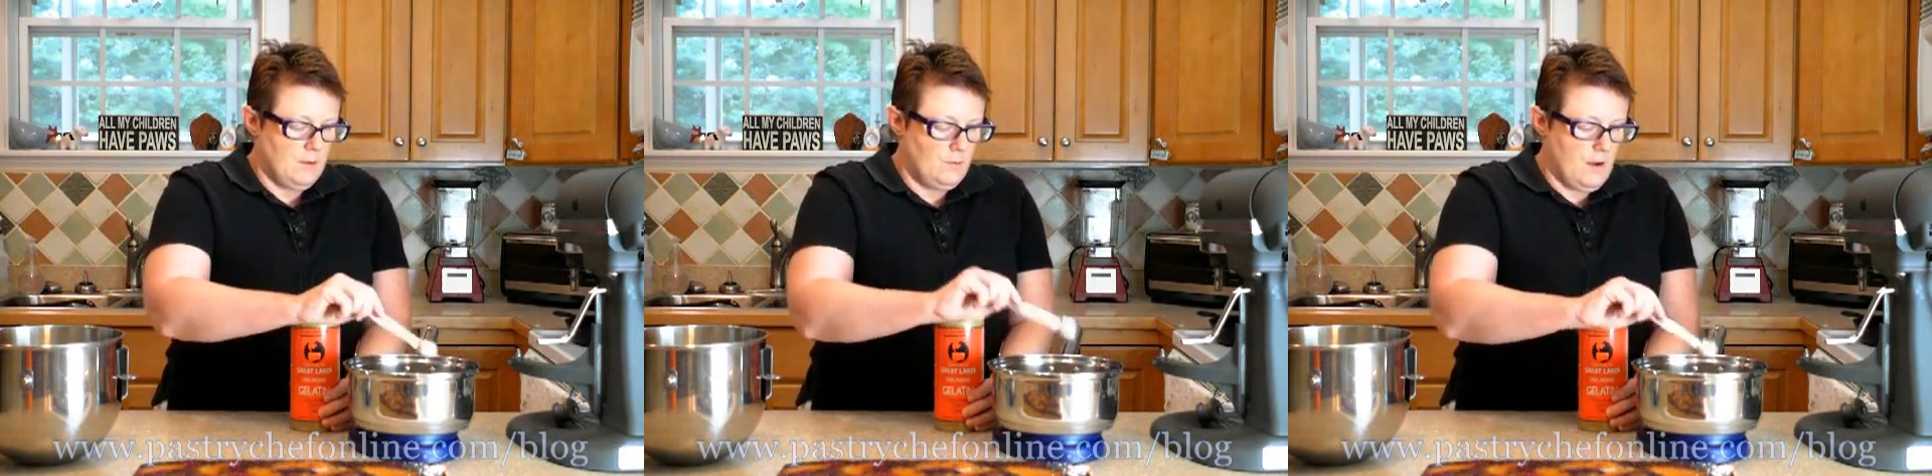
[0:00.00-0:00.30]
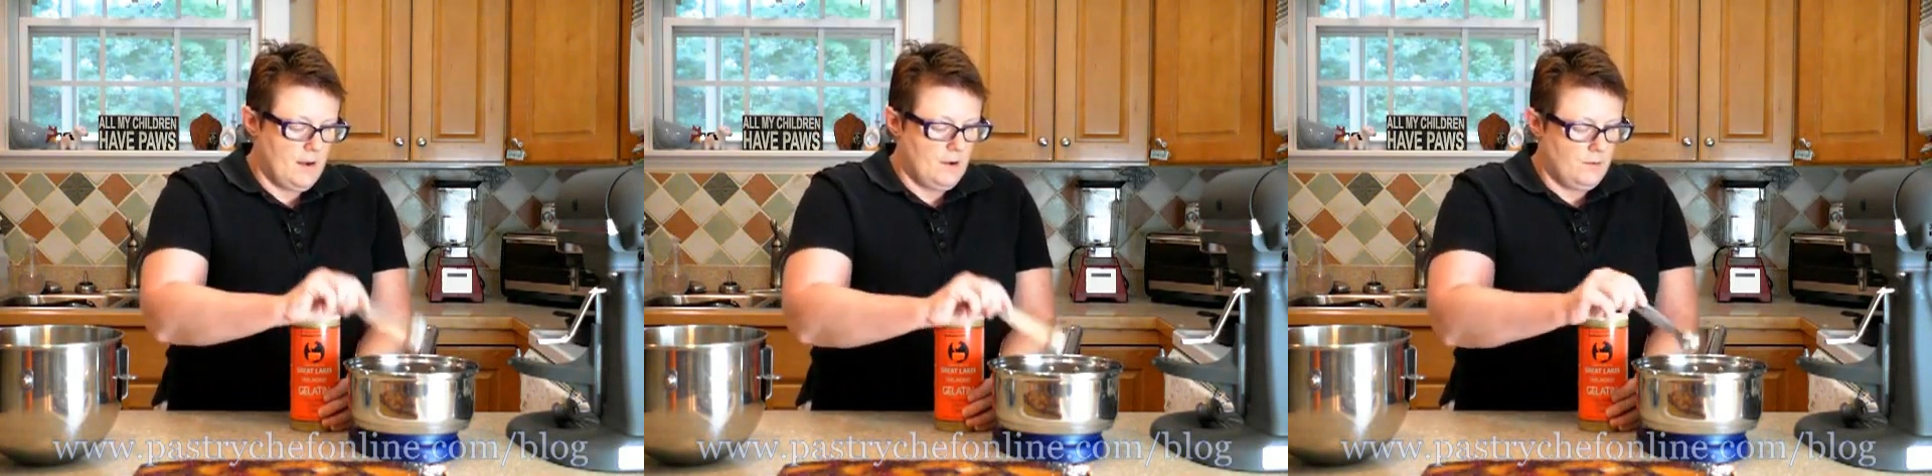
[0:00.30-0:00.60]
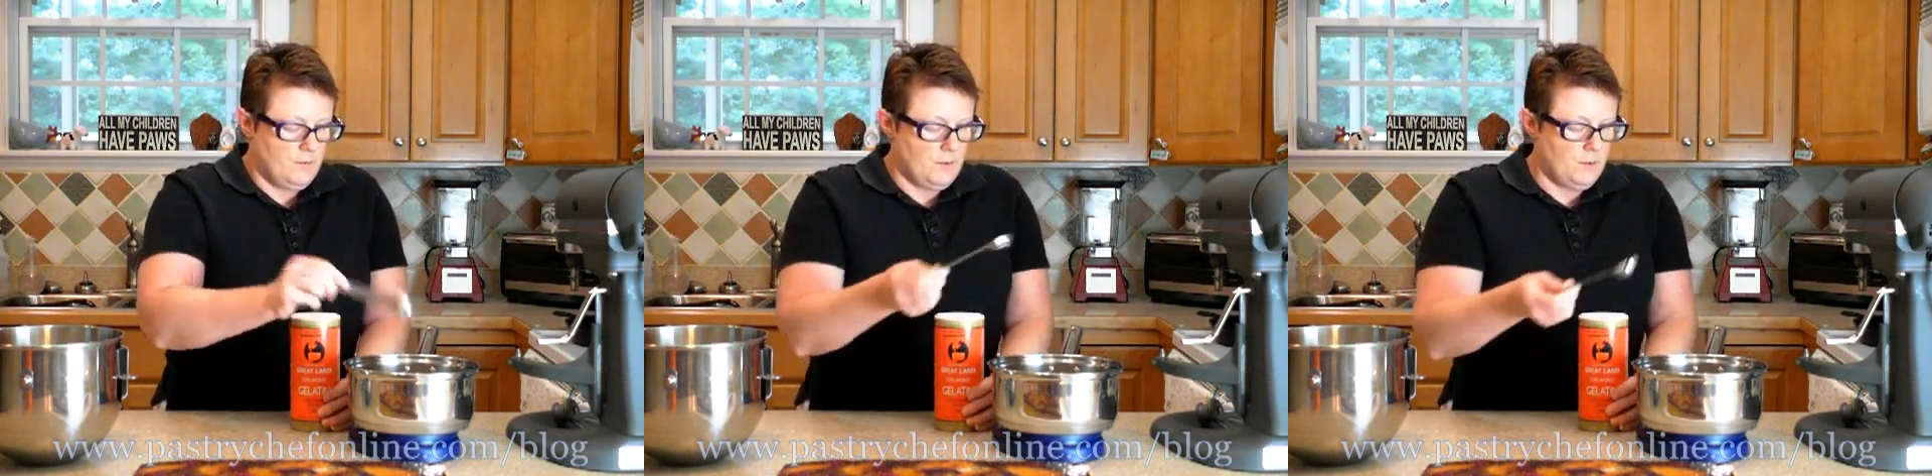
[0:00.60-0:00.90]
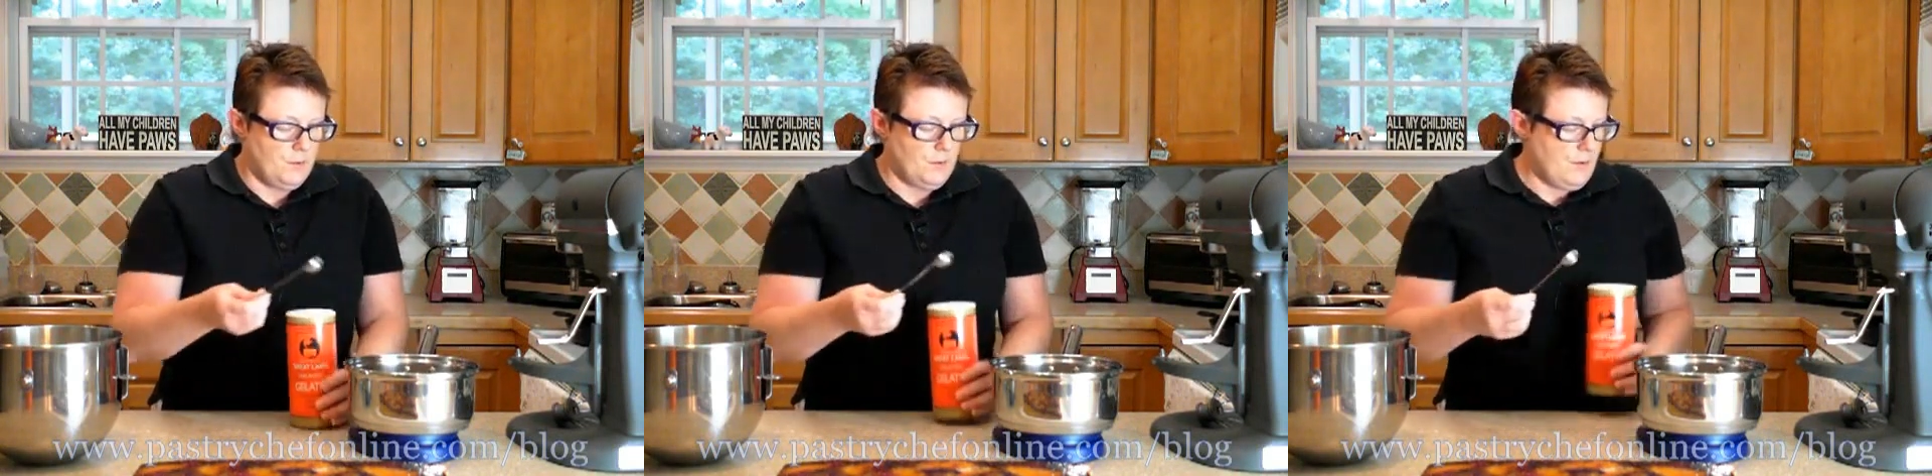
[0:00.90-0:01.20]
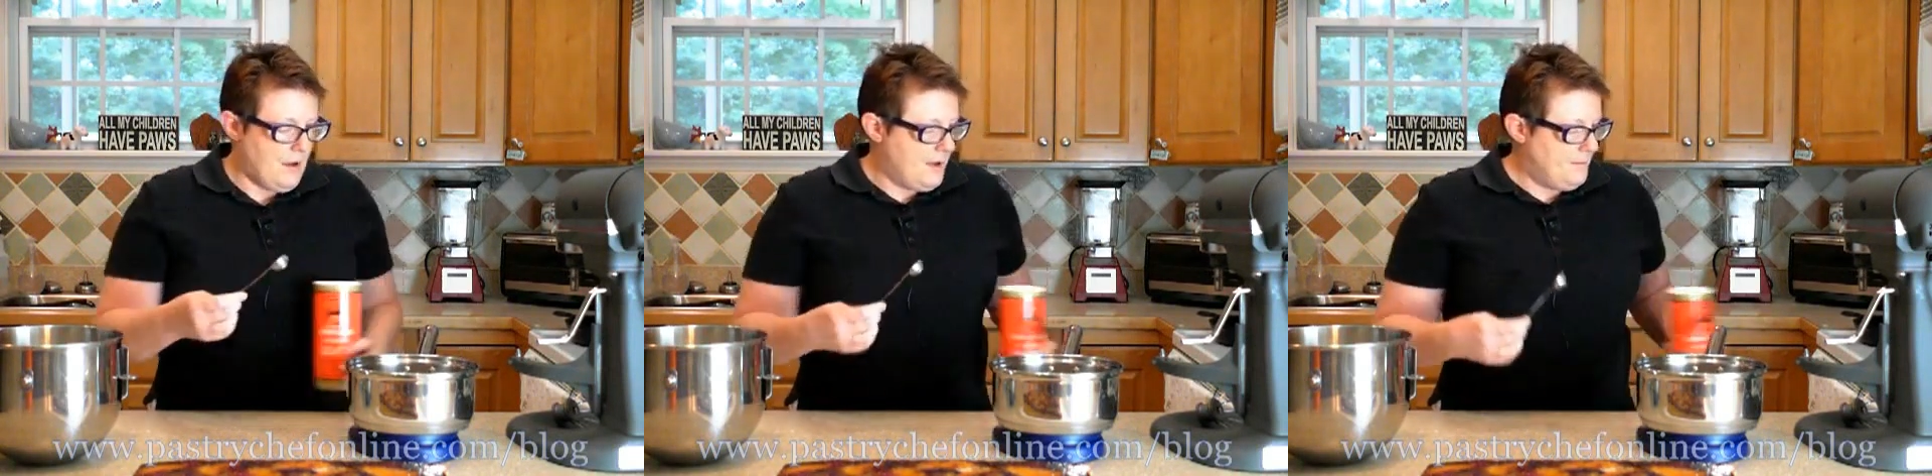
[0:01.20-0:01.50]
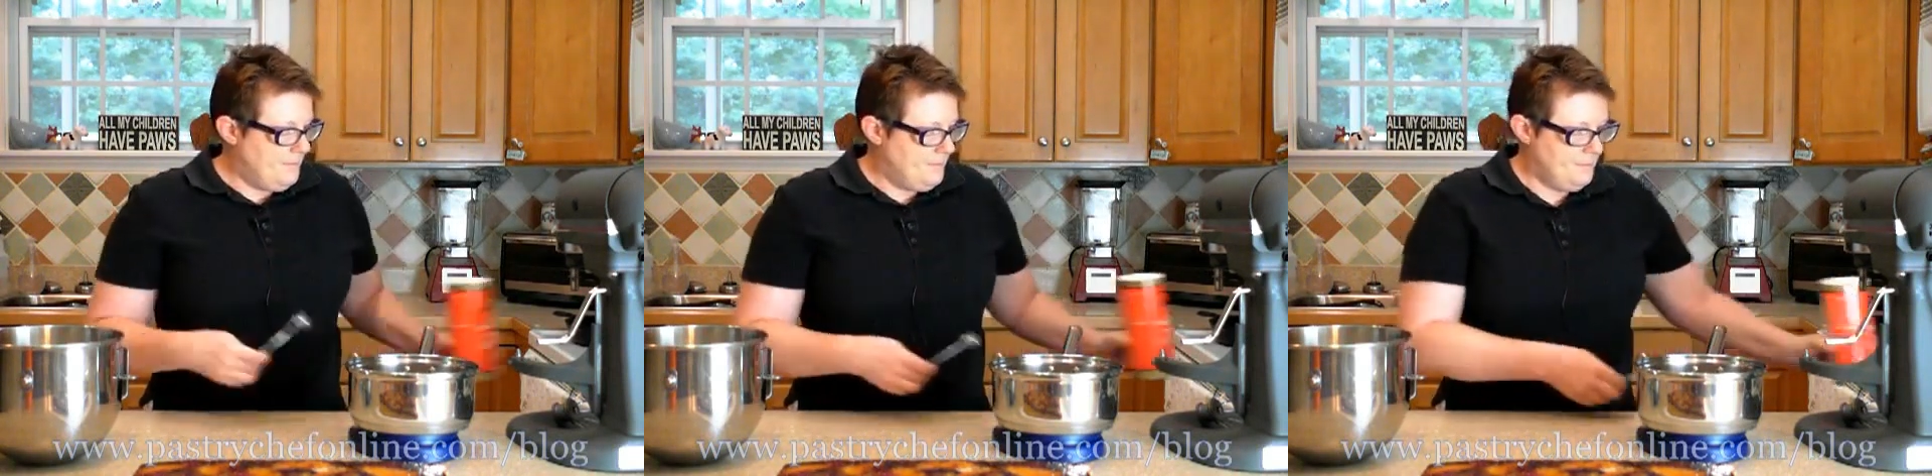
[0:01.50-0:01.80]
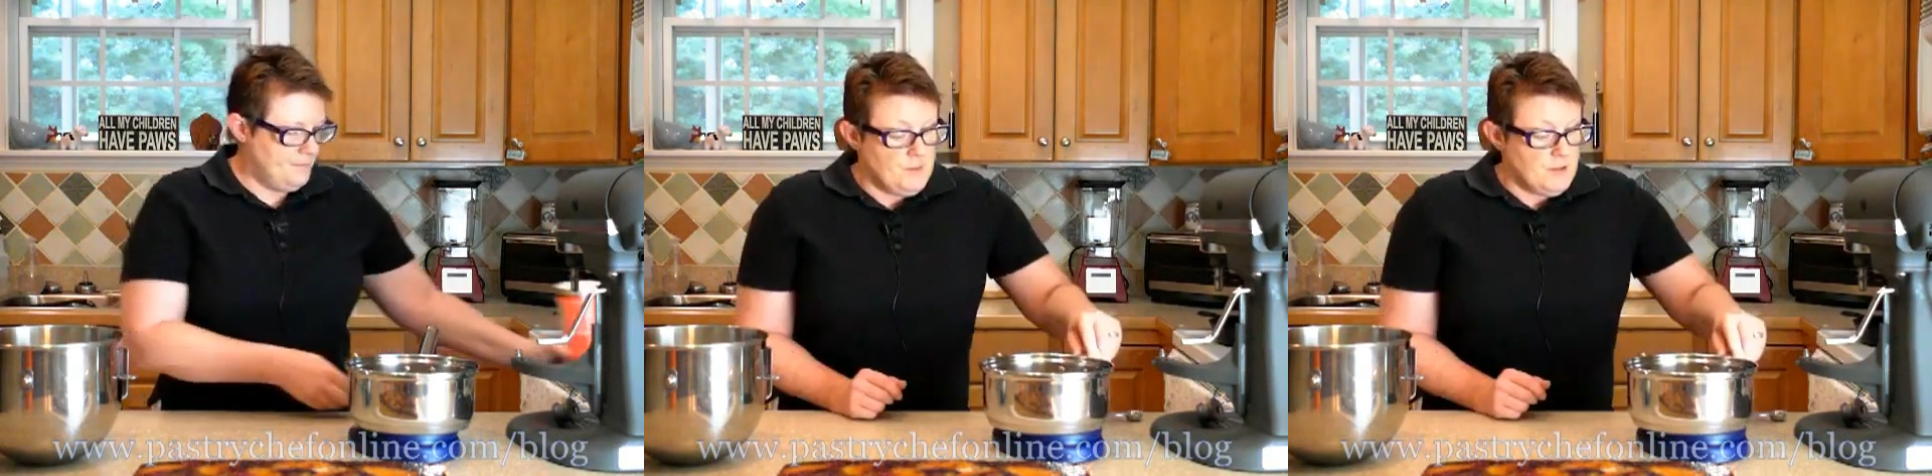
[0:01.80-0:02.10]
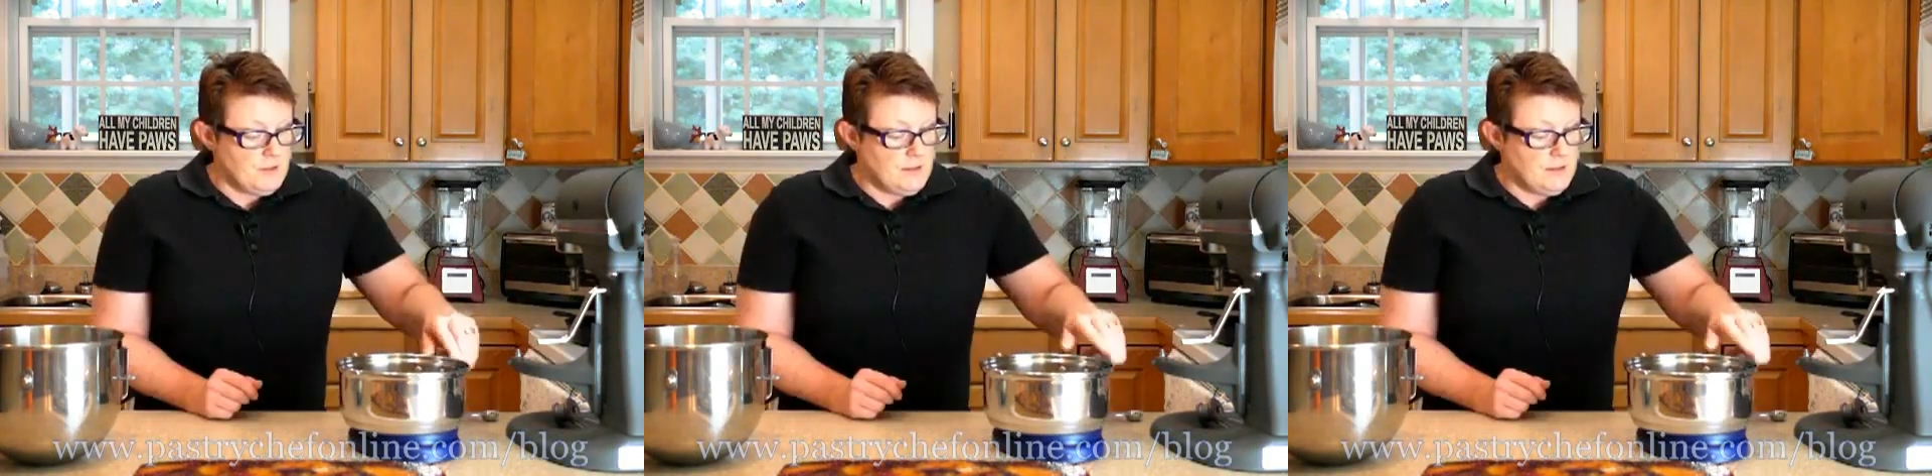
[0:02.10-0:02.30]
right over the puree. Just